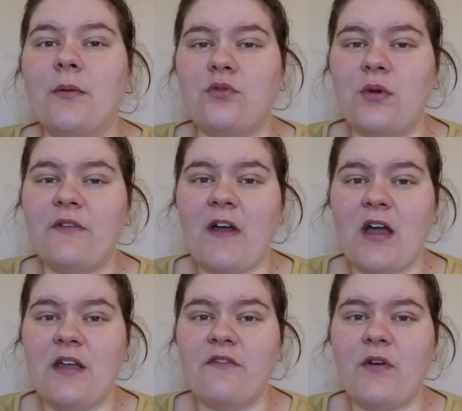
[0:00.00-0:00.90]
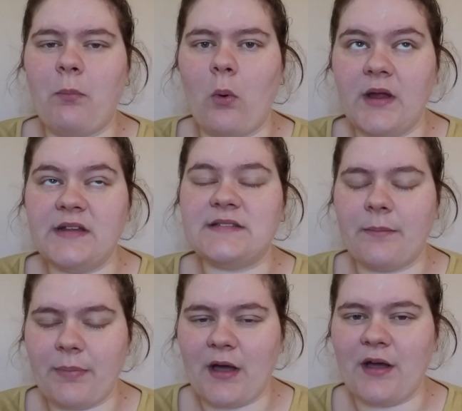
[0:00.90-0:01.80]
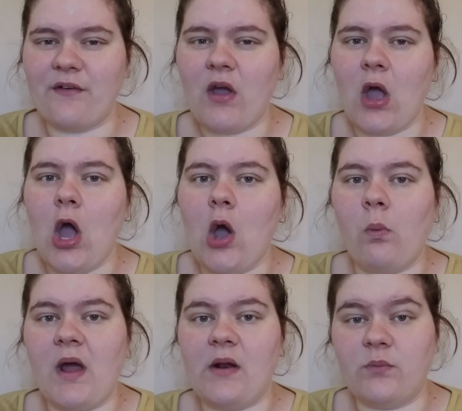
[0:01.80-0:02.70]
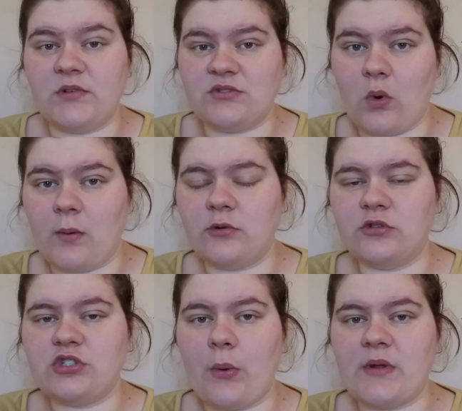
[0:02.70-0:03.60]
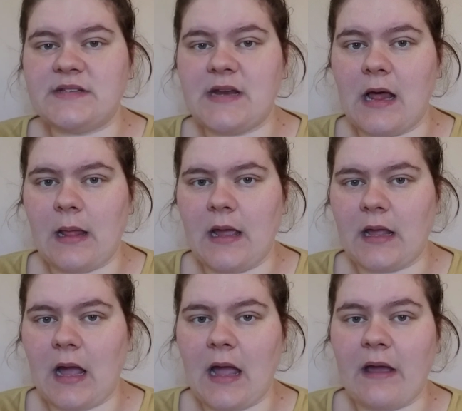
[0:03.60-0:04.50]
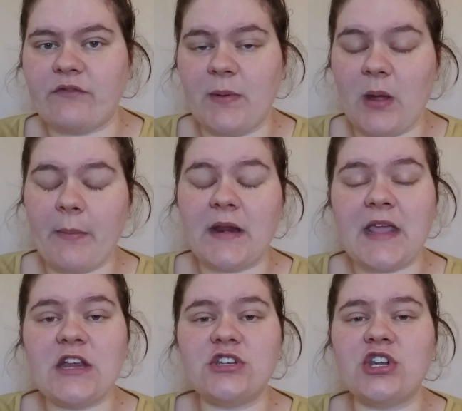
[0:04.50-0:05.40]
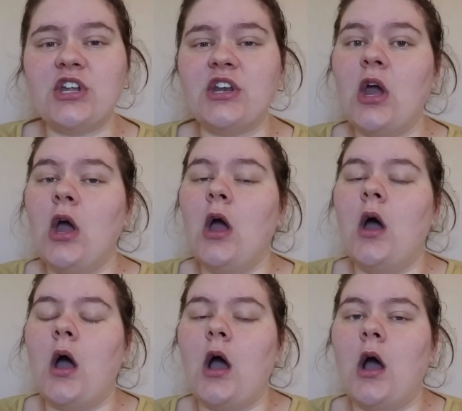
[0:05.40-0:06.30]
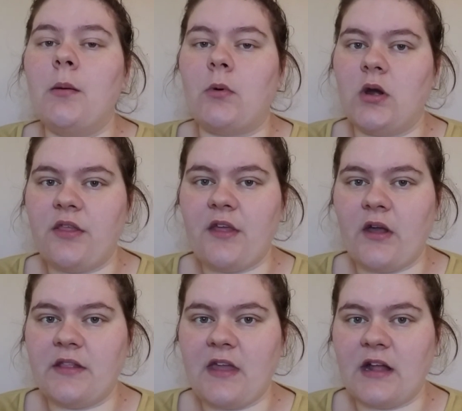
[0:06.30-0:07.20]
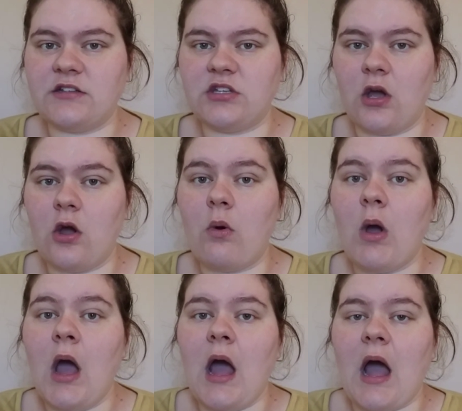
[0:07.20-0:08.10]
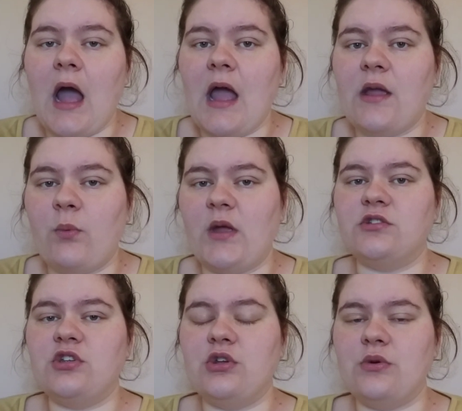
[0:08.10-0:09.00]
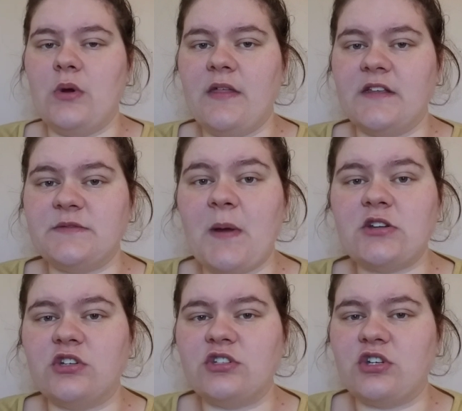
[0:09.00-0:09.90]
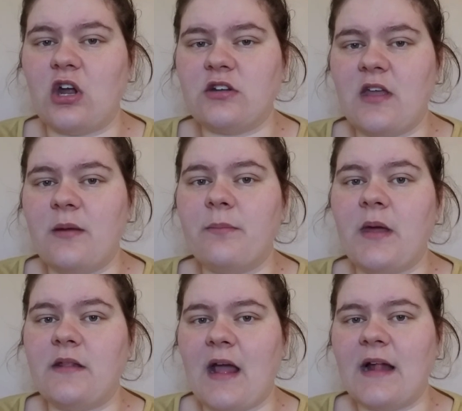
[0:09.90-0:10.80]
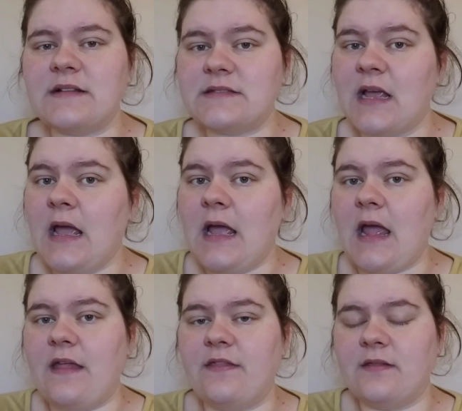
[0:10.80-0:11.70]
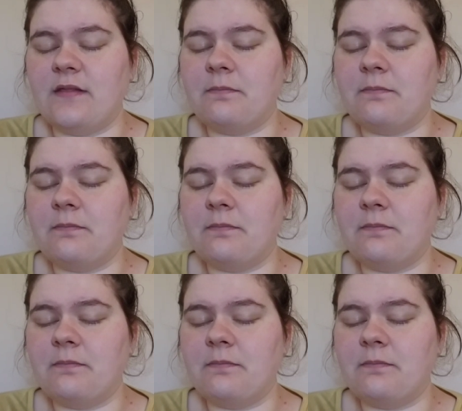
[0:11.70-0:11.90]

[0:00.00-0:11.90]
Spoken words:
3 to 5 points above what was normal, so it's not like I have to be on medication or anything like that. So I went to the specialist and talked to them, but that's coming